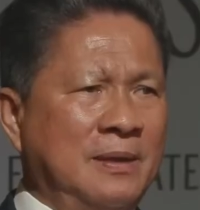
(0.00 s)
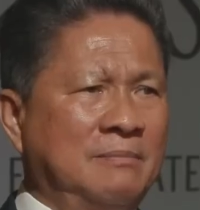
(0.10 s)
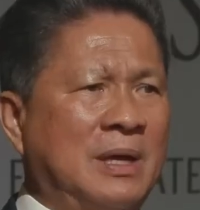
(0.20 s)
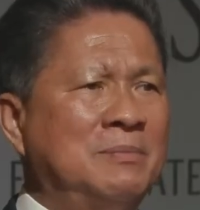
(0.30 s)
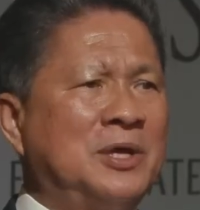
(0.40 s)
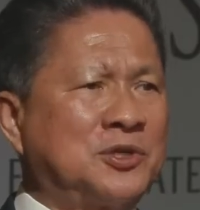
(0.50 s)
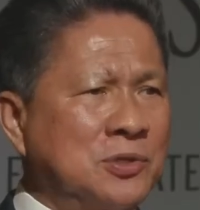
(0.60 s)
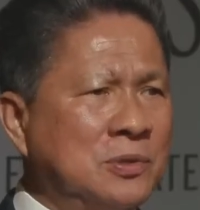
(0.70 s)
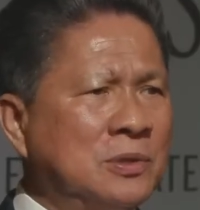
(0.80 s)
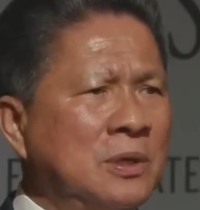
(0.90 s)
but make
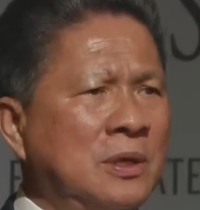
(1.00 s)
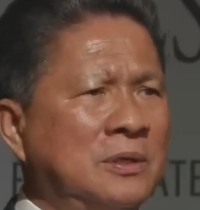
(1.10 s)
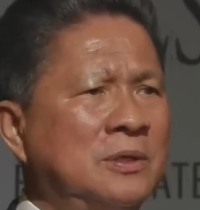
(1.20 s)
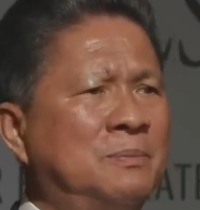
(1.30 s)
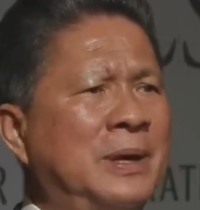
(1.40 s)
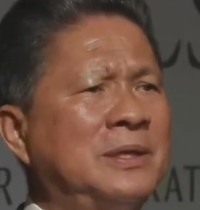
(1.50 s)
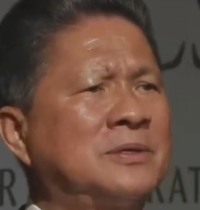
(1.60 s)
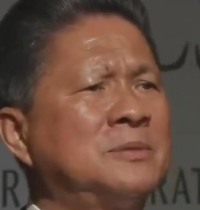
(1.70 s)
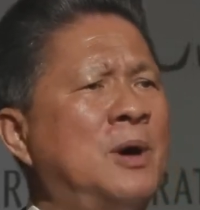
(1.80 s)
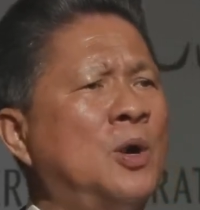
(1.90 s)
sure you bring the
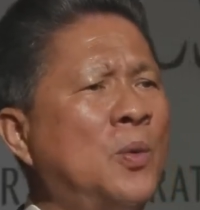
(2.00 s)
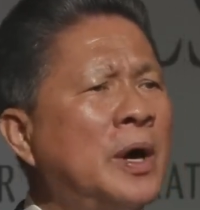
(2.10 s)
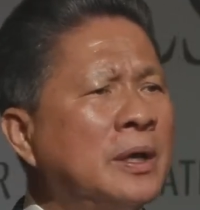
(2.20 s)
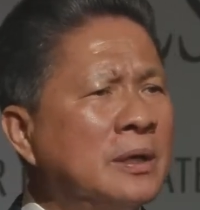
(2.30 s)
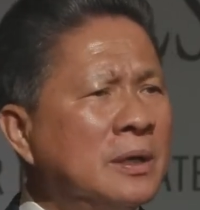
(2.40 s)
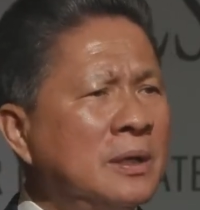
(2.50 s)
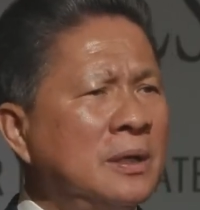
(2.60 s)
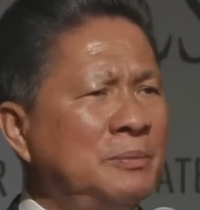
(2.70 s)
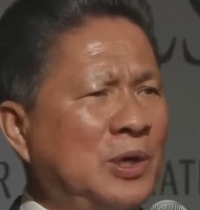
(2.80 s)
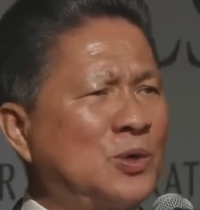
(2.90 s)
small one
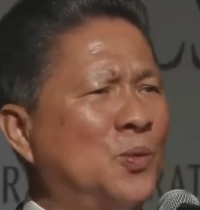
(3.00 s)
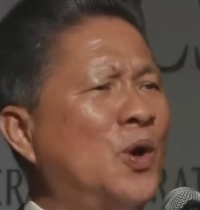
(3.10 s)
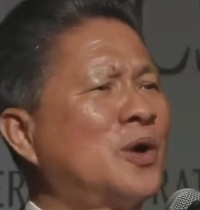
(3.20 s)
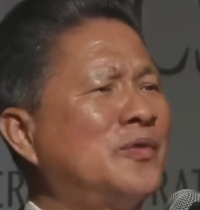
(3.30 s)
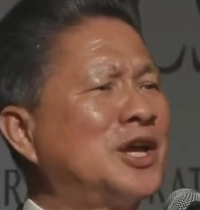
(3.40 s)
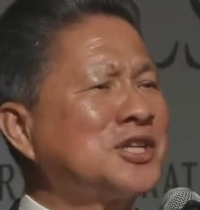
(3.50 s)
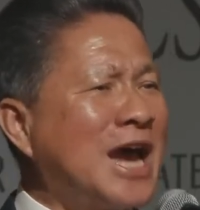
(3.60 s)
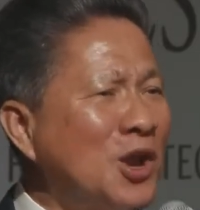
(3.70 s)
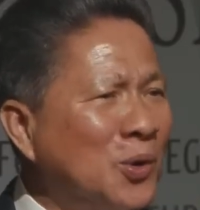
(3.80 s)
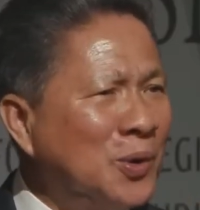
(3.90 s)
because the water very
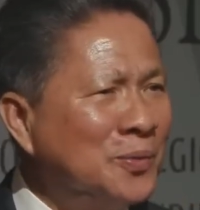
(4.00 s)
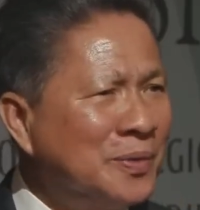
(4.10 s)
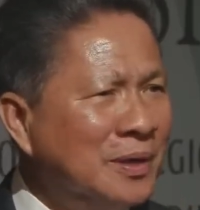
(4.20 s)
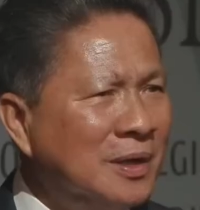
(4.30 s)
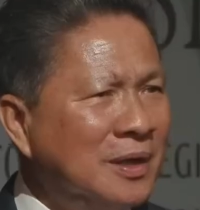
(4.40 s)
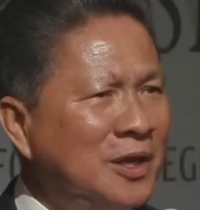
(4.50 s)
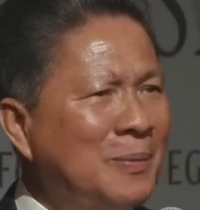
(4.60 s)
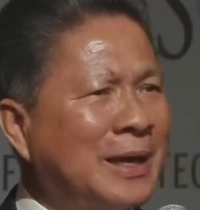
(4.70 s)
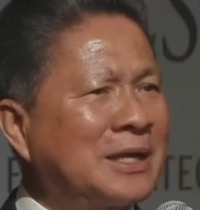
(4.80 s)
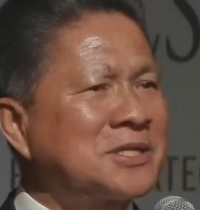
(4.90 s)
shallow. You
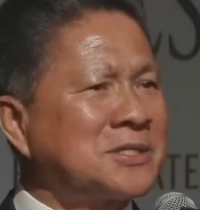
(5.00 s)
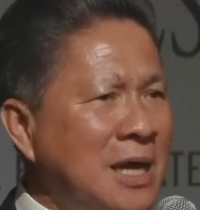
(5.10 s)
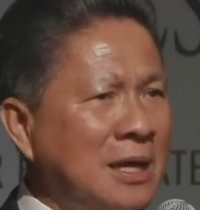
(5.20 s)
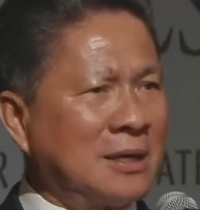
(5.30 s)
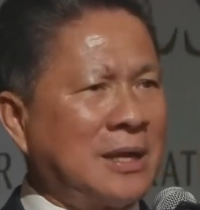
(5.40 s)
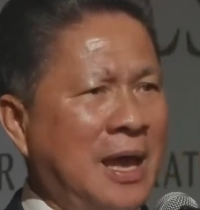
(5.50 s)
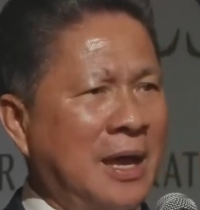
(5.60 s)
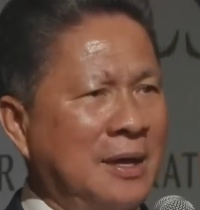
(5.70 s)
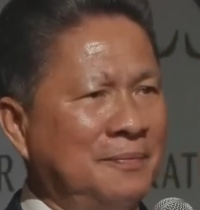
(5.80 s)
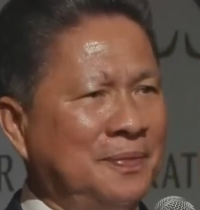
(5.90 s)
might get stuck
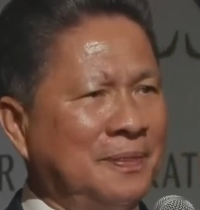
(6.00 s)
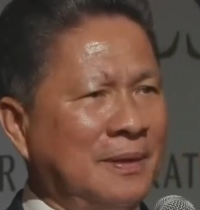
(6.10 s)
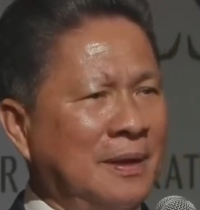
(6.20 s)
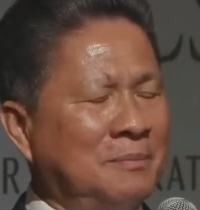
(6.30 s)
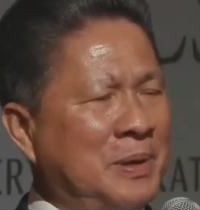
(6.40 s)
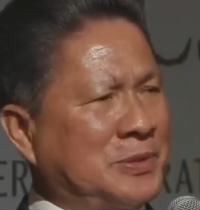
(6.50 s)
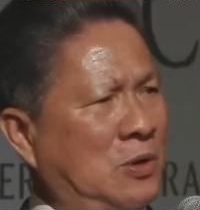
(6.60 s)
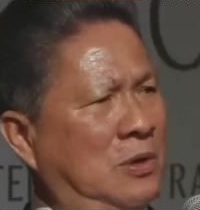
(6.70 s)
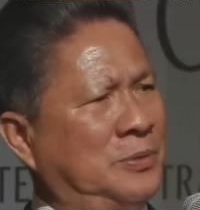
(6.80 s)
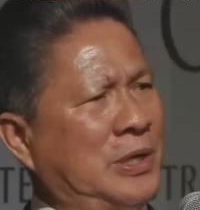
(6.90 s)
there. People say,
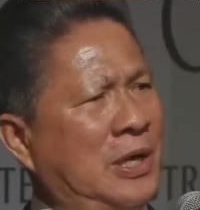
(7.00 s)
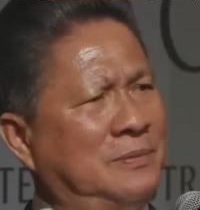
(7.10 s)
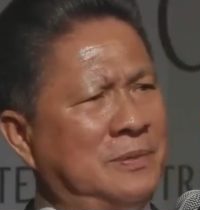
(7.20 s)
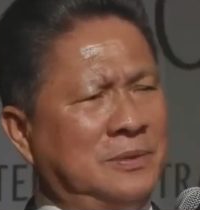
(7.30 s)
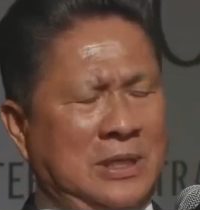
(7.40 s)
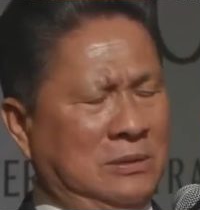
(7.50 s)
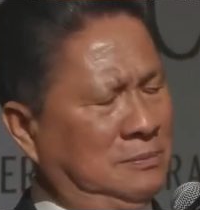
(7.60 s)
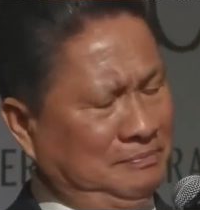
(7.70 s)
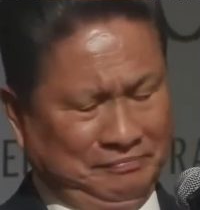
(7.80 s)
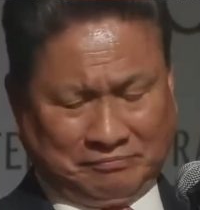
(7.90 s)
oh, you're going to have, you know,
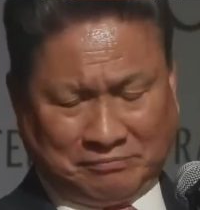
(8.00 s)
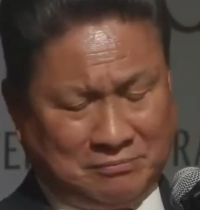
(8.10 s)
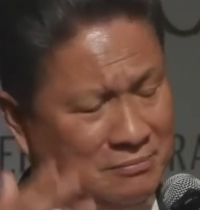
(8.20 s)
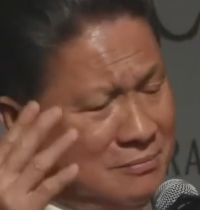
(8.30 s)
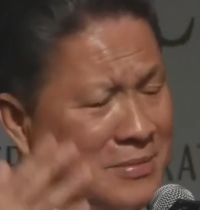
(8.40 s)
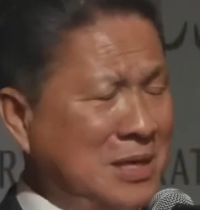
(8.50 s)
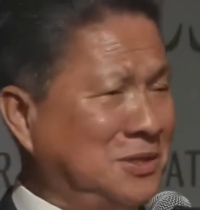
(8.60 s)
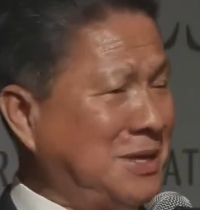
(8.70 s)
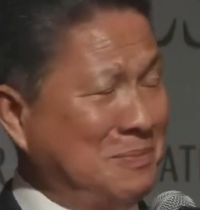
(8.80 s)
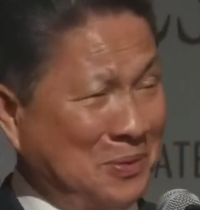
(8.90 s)

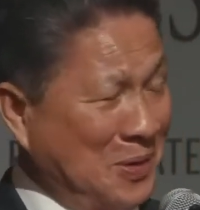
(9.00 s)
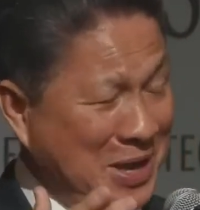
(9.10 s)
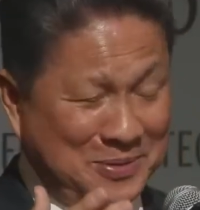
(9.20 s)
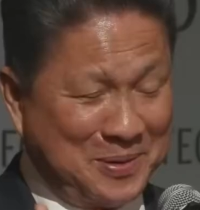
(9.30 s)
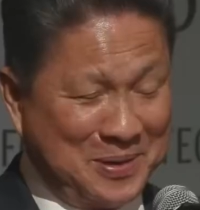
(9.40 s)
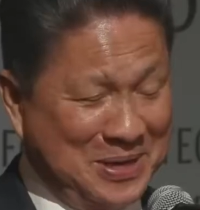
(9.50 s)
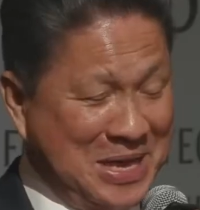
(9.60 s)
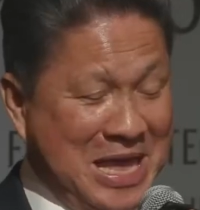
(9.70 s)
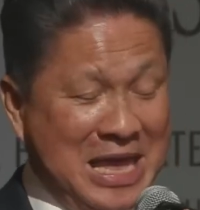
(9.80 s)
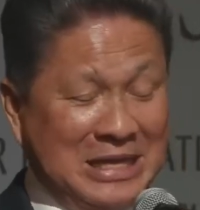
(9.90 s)
submarine, uh,
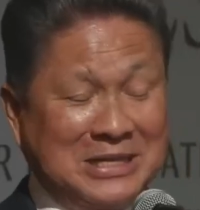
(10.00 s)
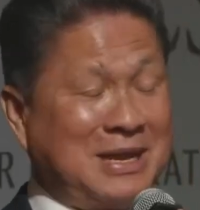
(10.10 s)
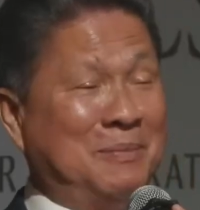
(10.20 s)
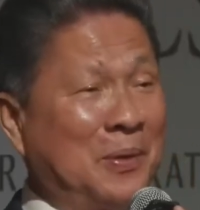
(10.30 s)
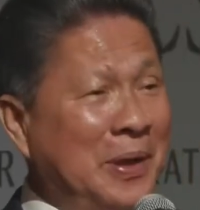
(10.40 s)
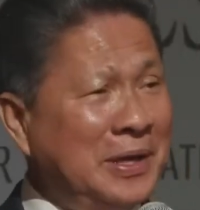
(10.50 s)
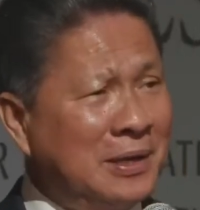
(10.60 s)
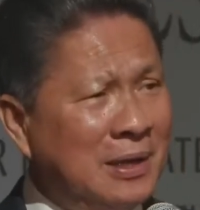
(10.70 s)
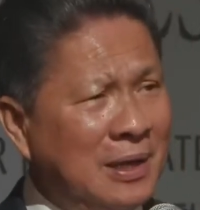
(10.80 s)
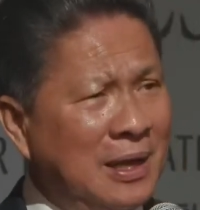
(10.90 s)
the
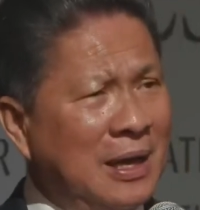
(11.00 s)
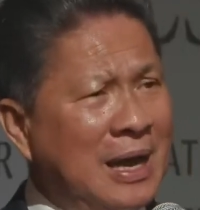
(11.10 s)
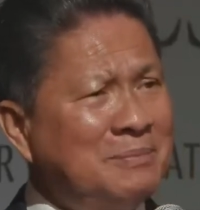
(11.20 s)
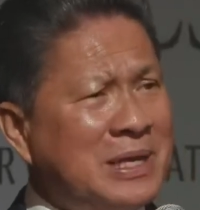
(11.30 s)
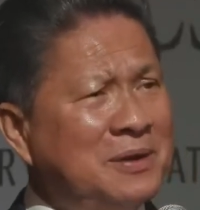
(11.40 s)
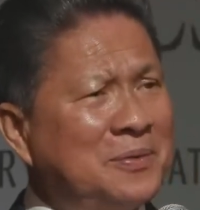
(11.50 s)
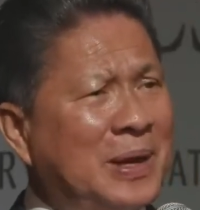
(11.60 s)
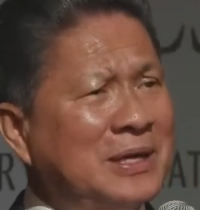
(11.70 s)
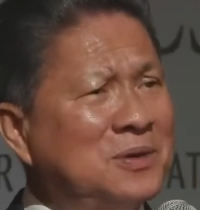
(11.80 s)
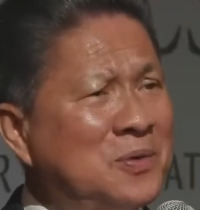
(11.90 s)
submarine. I'm telling you
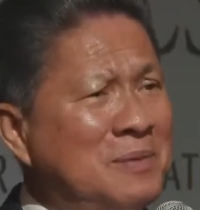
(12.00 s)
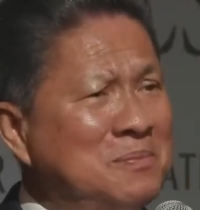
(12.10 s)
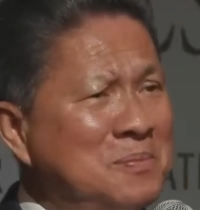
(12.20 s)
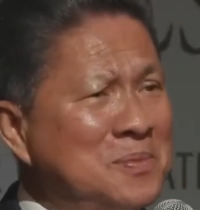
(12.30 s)
right now, Ream,